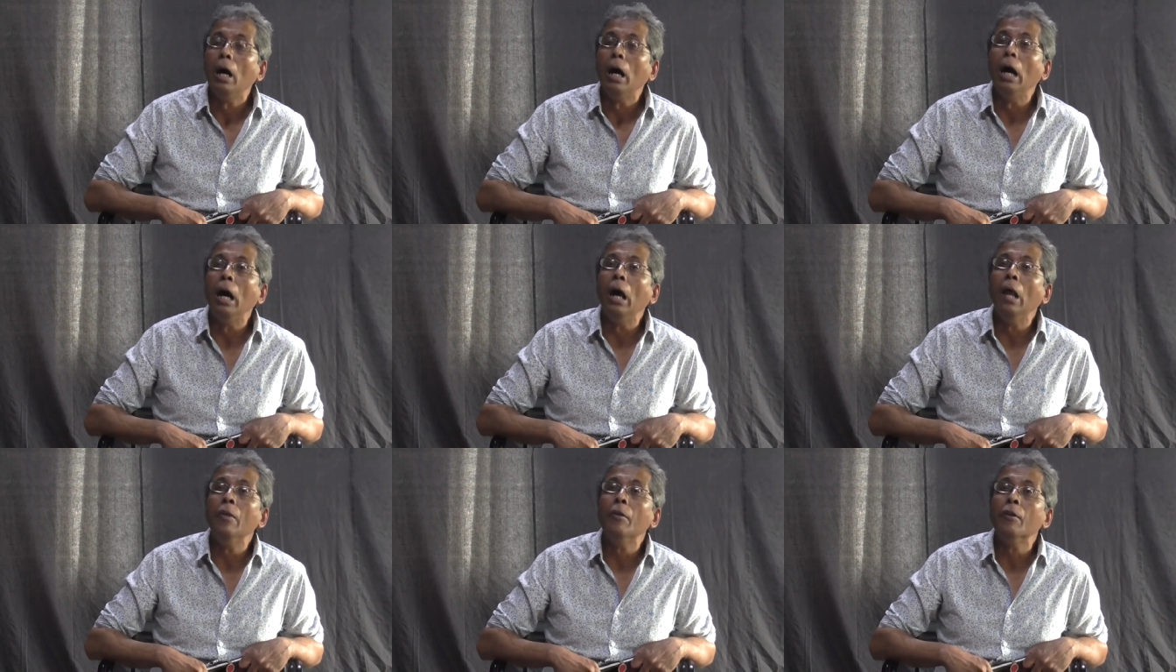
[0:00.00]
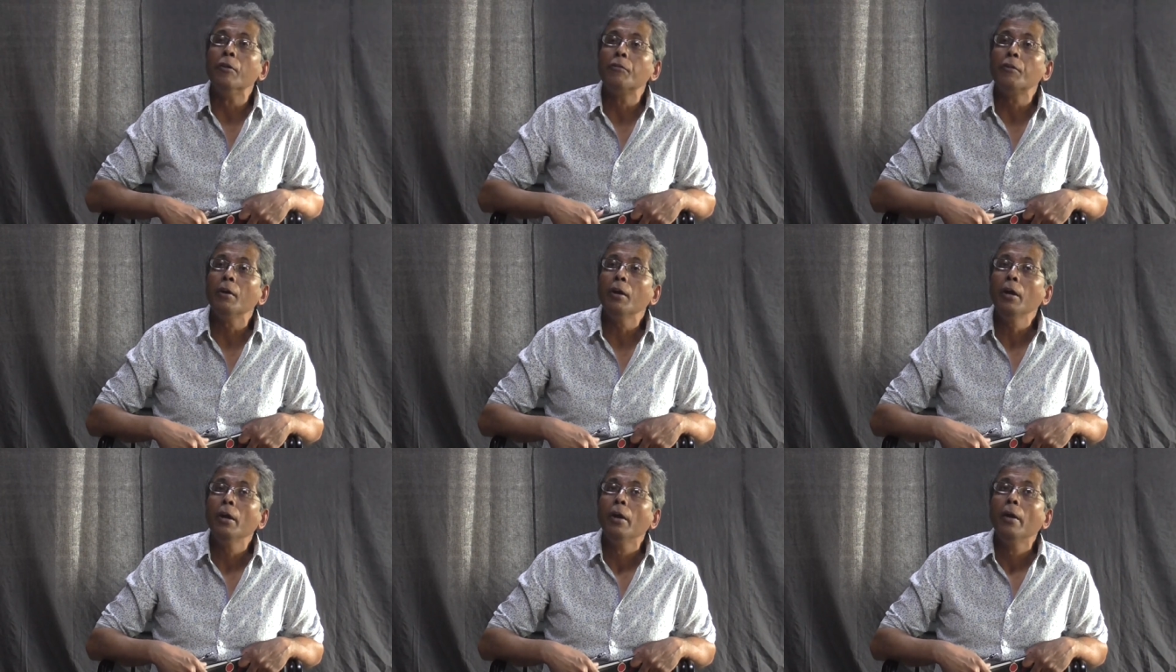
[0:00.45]
And they
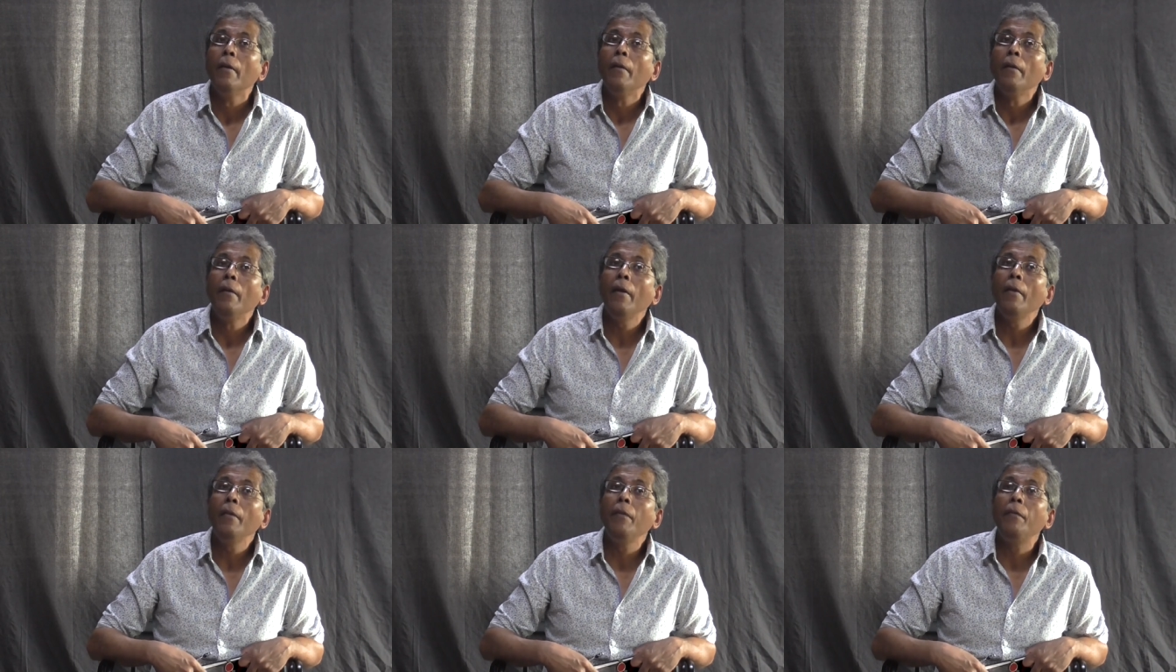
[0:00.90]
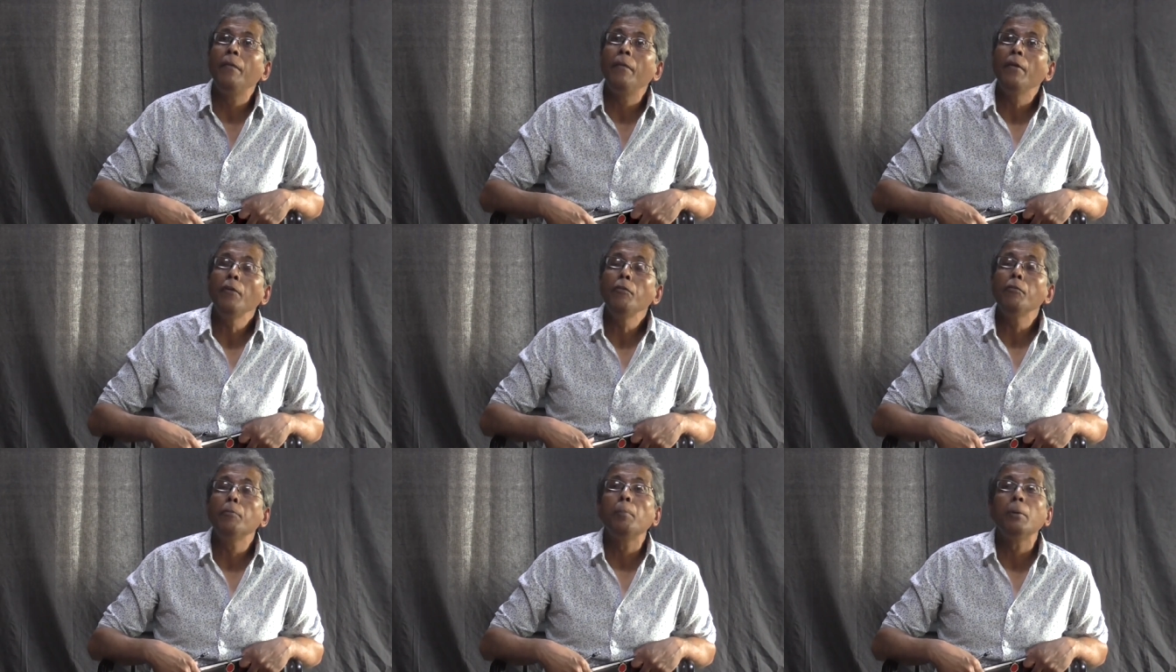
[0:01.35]
say that
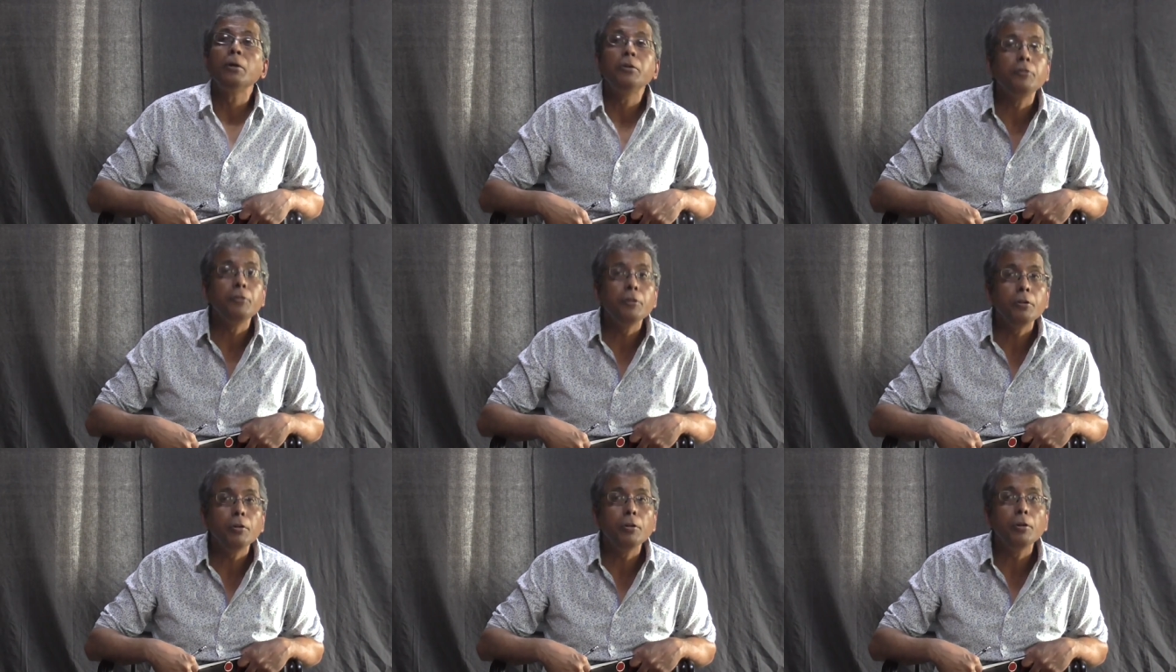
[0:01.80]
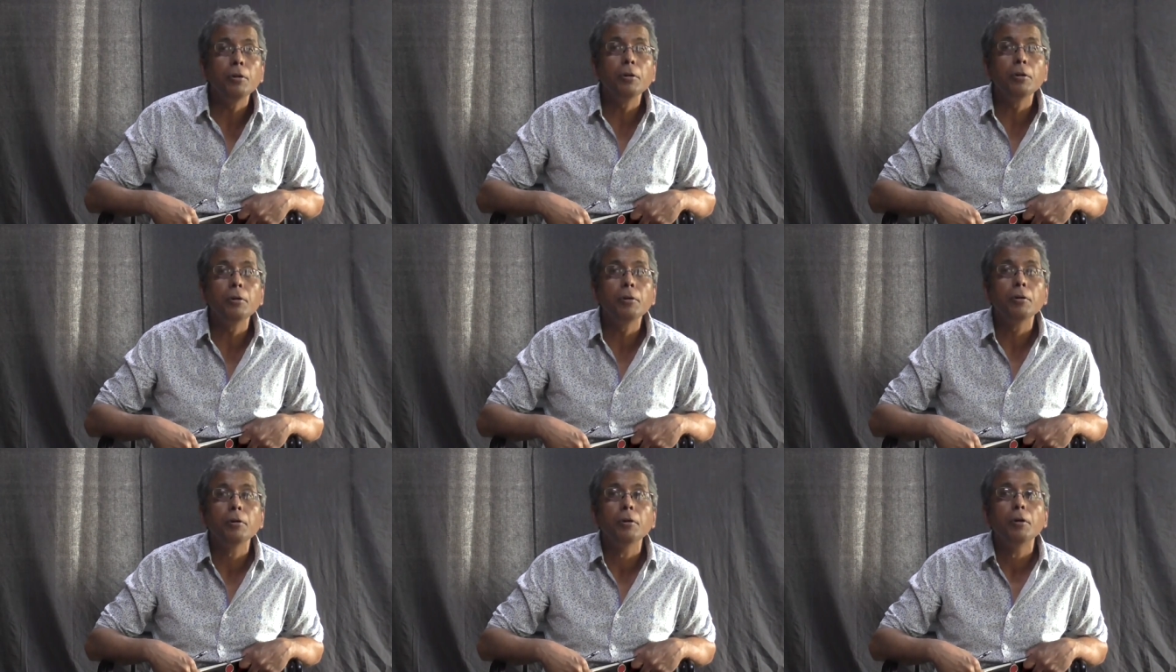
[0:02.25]
this
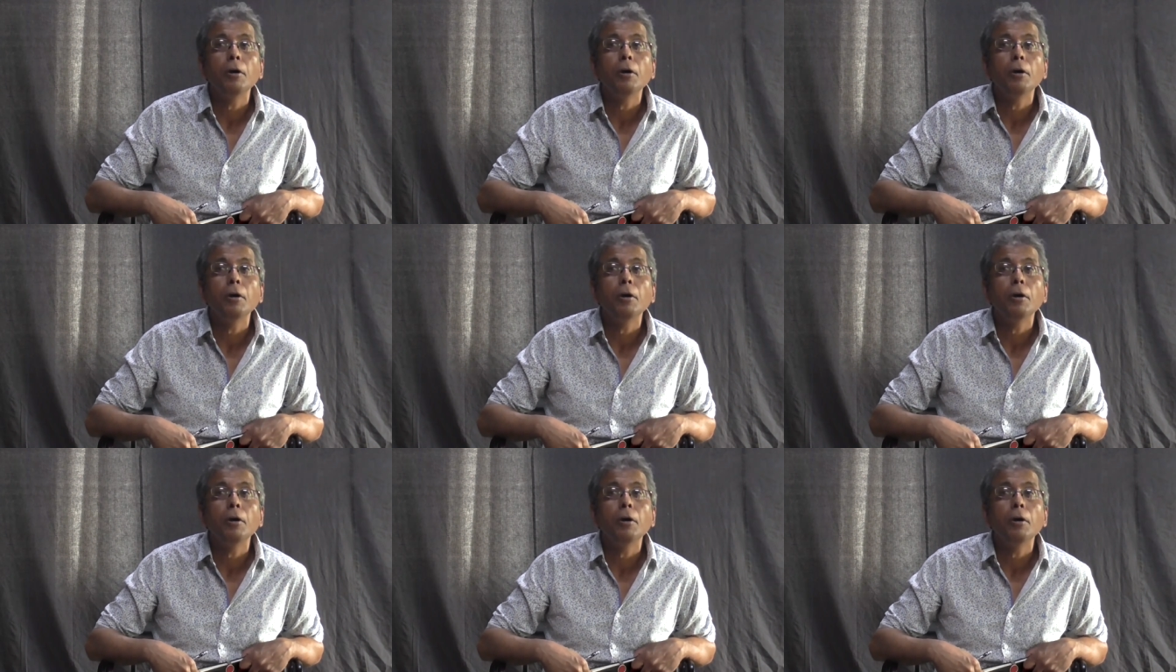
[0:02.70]
particular